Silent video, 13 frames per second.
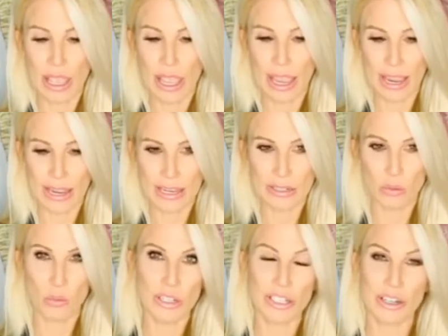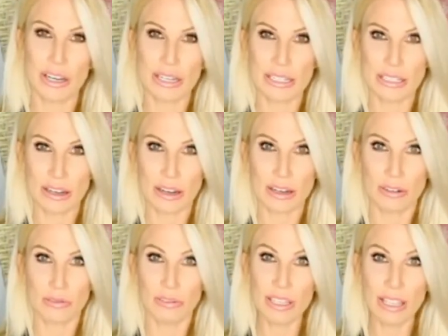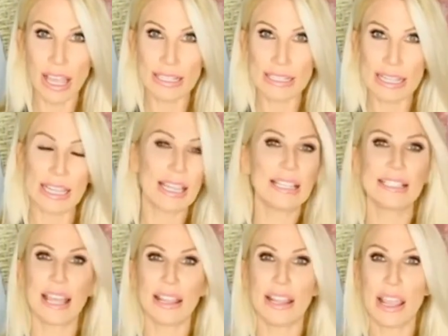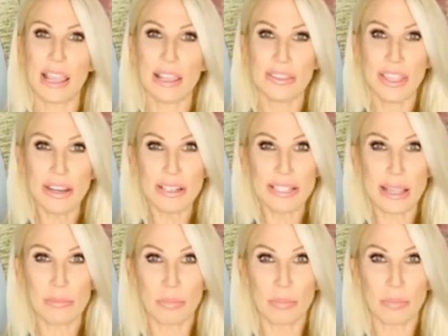And what you're gonna start realizing is that there is a